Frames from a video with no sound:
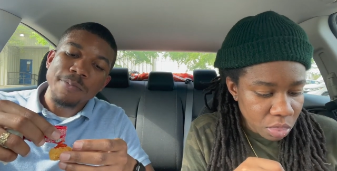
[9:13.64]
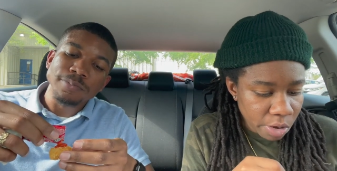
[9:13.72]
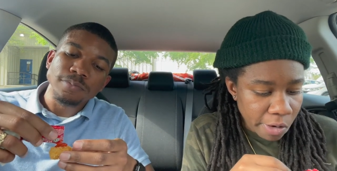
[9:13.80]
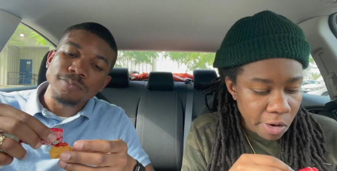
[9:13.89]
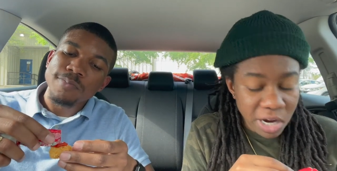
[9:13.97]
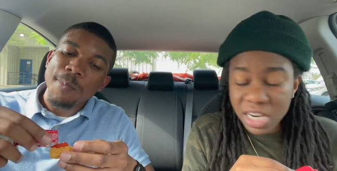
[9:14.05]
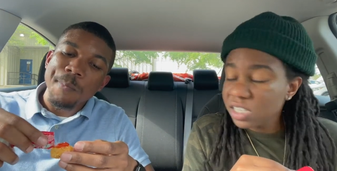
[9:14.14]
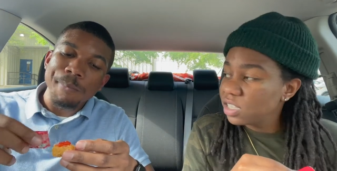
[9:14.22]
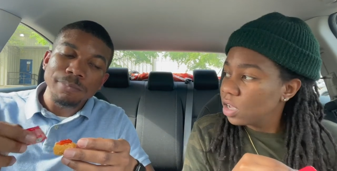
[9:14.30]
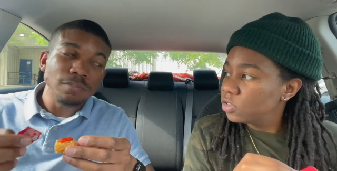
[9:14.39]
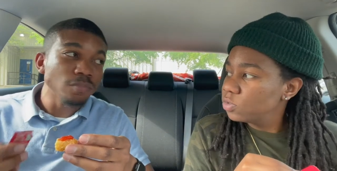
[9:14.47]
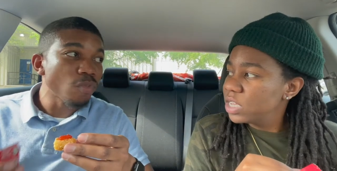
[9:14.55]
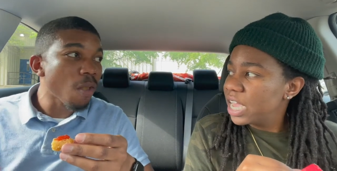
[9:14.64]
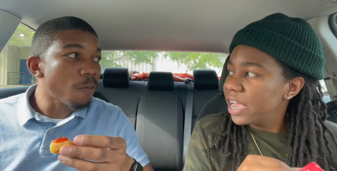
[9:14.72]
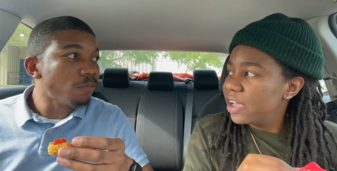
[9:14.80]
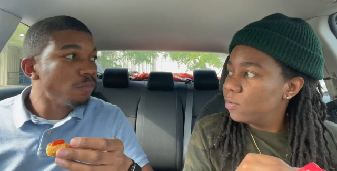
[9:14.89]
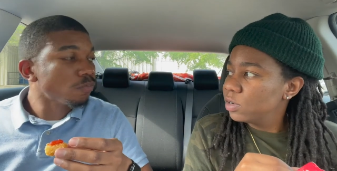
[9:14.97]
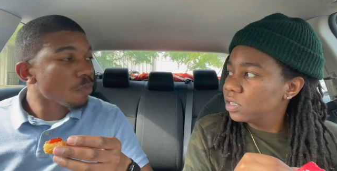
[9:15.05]
Speaker 1: Or that sauce we
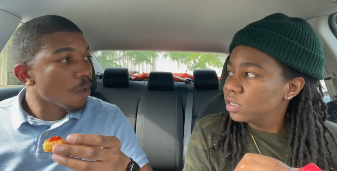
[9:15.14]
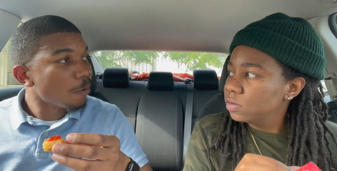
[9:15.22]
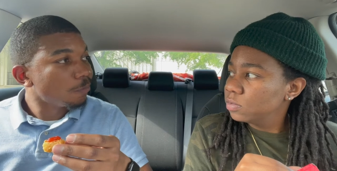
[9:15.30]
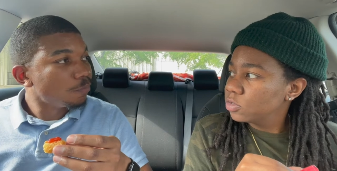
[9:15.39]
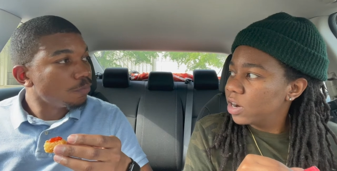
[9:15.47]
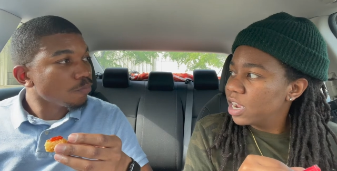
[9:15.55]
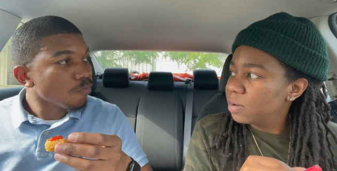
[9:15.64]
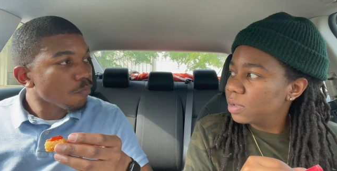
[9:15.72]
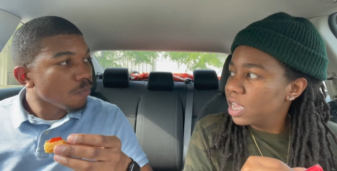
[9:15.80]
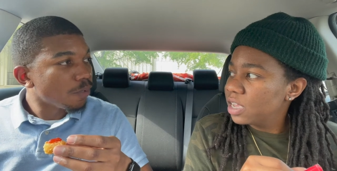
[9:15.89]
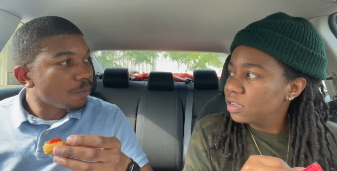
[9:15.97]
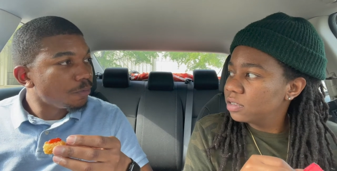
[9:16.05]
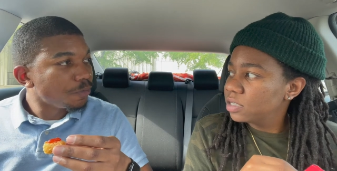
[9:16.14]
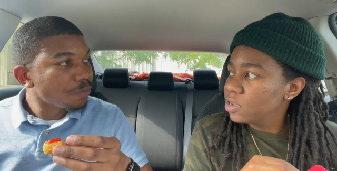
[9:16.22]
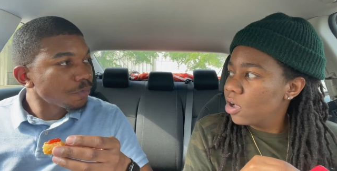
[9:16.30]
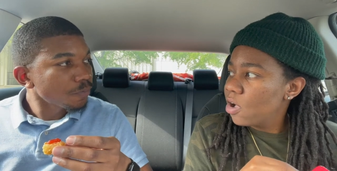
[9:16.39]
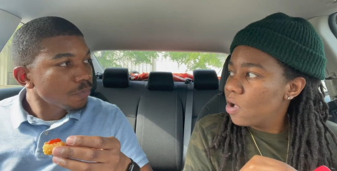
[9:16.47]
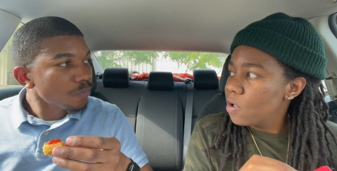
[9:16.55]
had with them crab cakes.
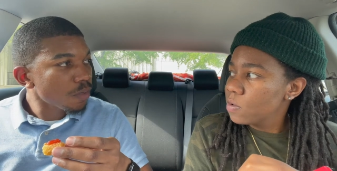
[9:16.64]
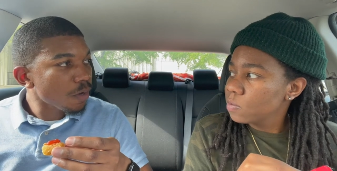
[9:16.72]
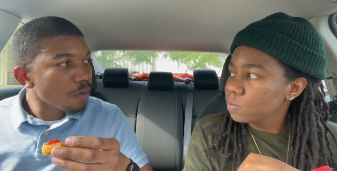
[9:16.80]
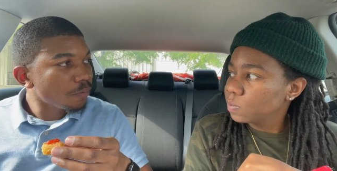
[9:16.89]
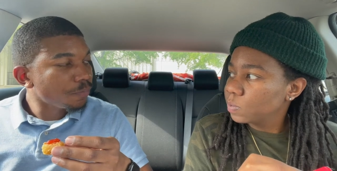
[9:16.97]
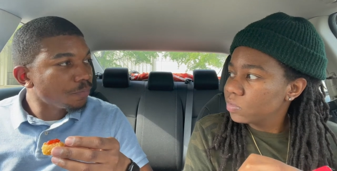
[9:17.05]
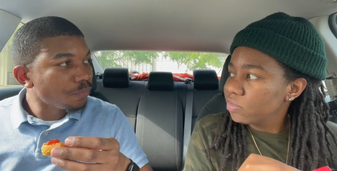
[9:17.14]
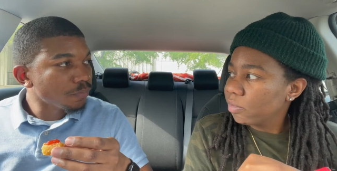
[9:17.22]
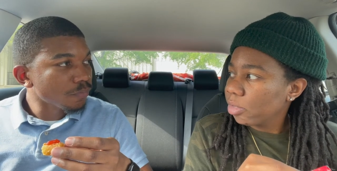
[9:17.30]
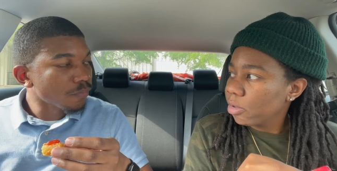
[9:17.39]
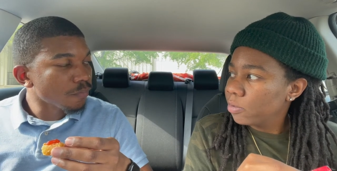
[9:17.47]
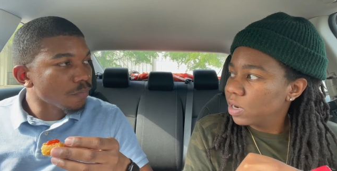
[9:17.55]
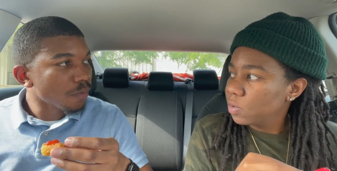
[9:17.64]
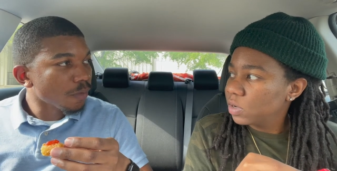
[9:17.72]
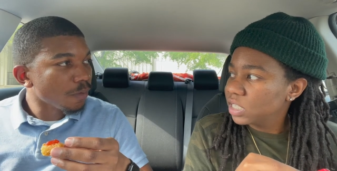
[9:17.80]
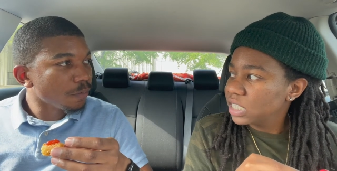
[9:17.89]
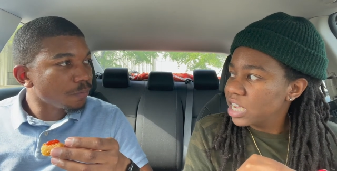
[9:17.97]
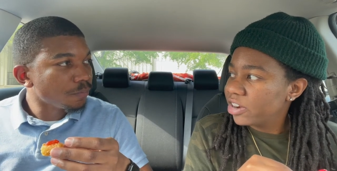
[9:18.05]
That
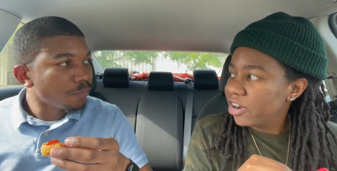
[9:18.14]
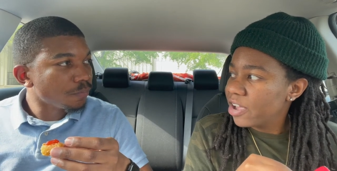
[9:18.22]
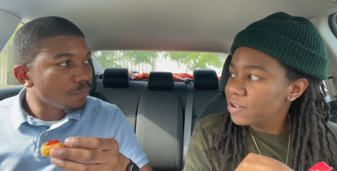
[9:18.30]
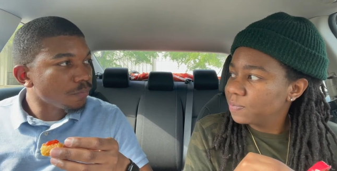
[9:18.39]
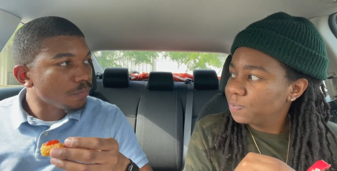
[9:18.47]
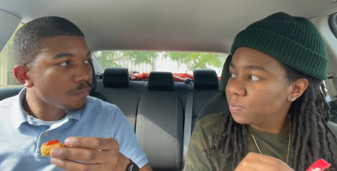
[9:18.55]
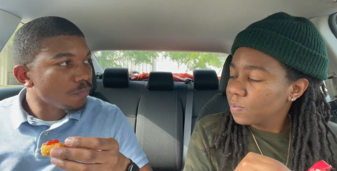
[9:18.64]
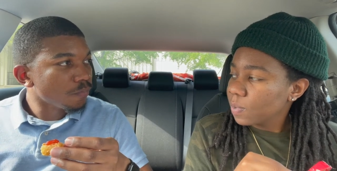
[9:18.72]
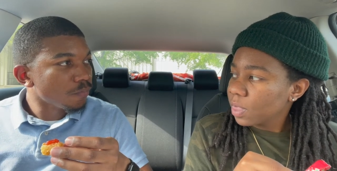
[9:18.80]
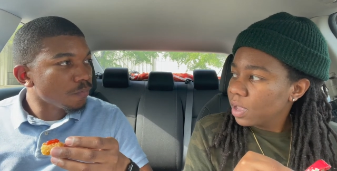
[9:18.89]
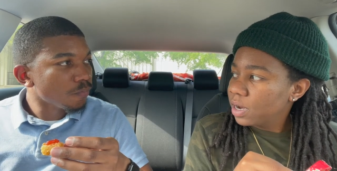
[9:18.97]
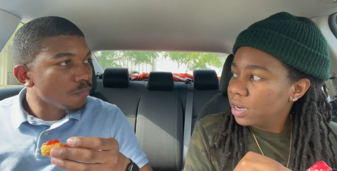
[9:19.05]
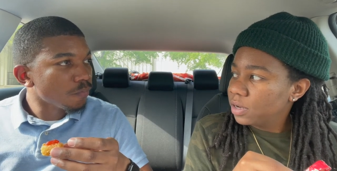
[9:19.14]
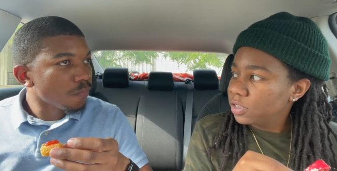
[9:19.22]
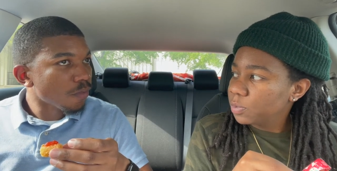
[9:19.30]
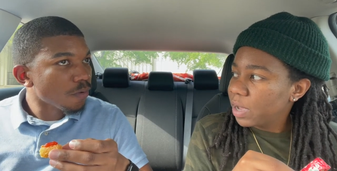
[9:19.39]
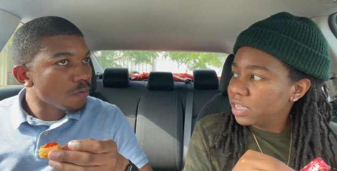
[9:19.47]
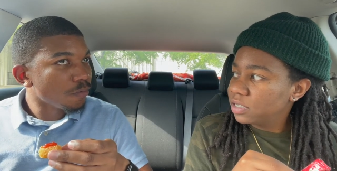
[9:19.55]
was Saturday. The little
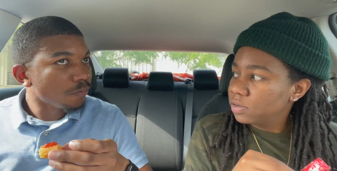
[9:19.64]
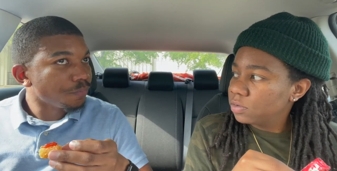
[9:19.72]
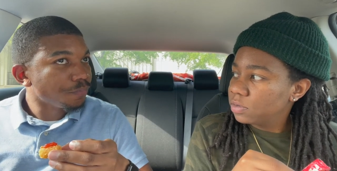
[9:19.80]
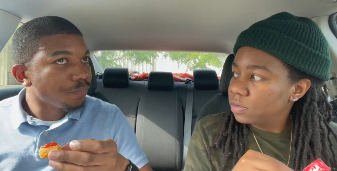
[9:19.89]
spicy. Yeah,